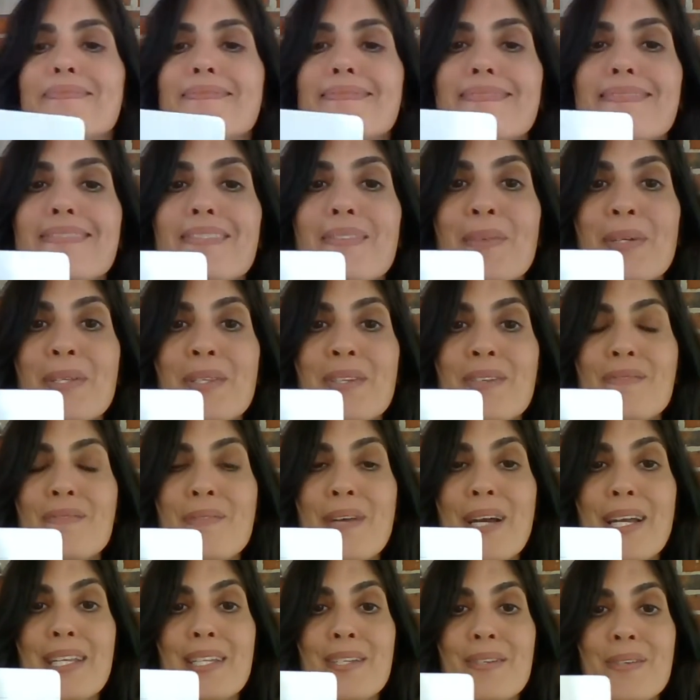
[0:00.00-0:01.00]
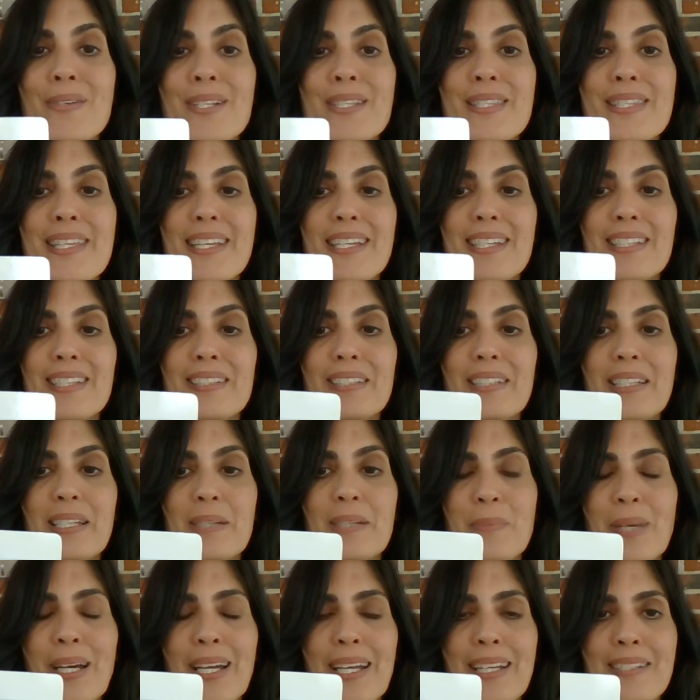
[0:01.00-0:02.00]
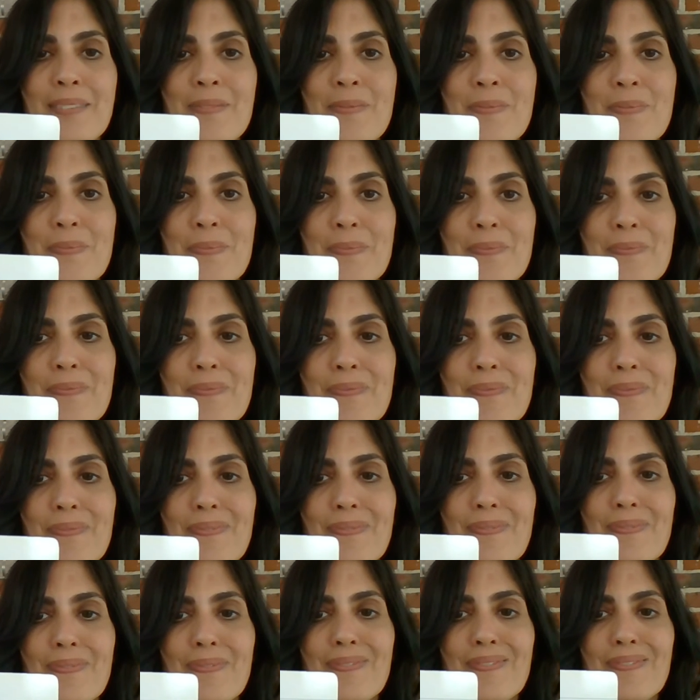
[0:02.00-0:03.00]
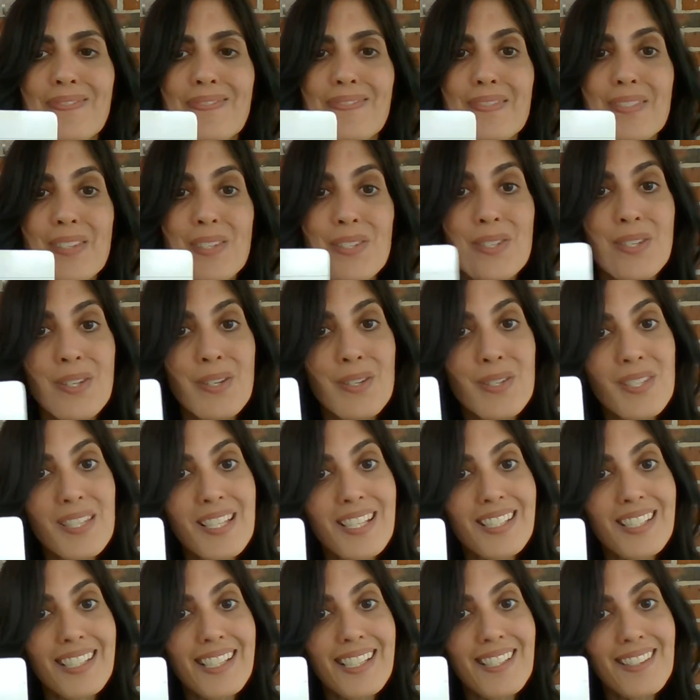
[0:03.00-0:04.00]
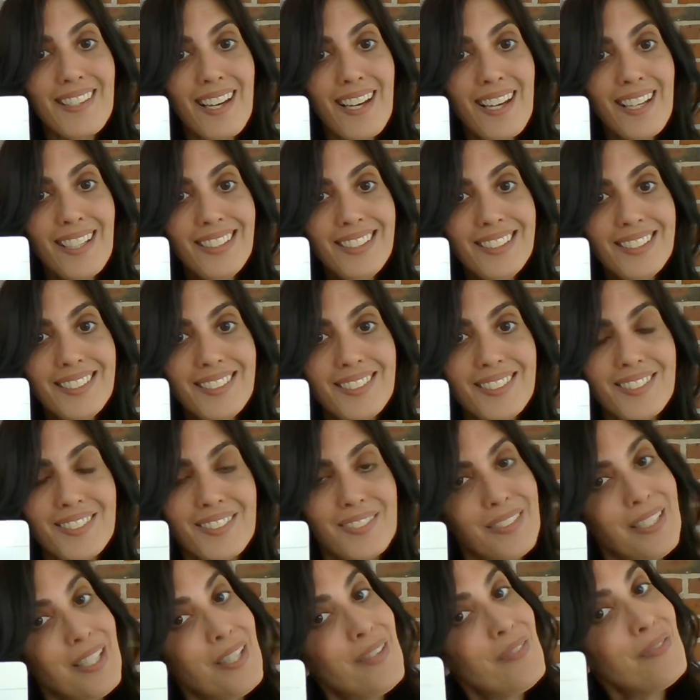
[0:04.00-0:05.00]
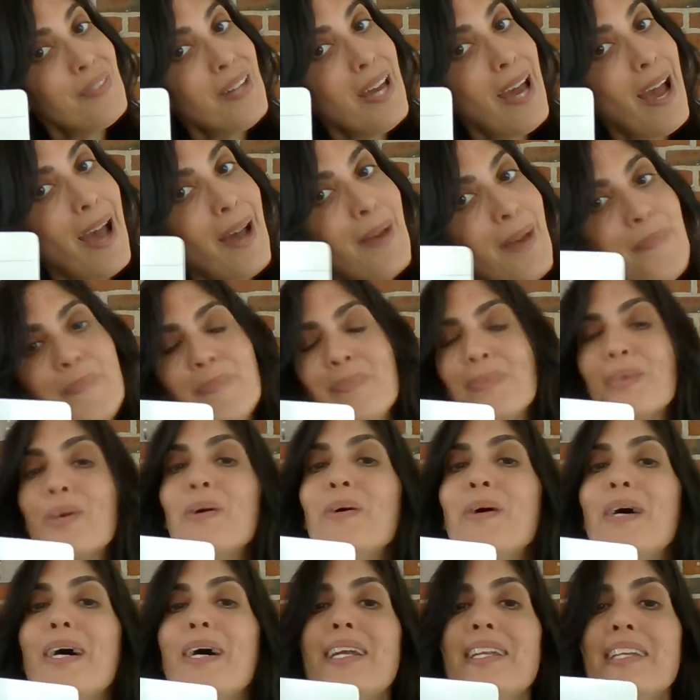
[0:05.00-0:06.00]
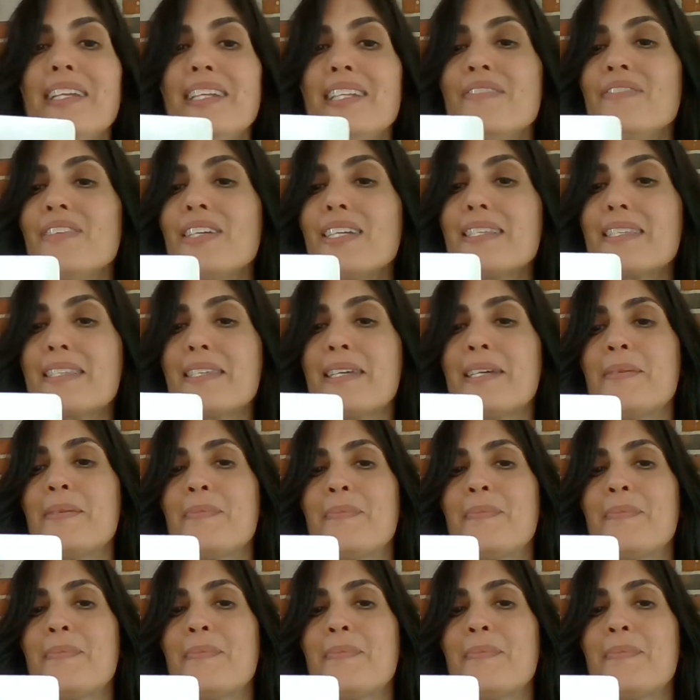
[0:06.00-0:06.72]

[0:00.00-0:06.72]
When you're ready, you can take a look at mine. Does yours look like that? If not, go ahead and fix it.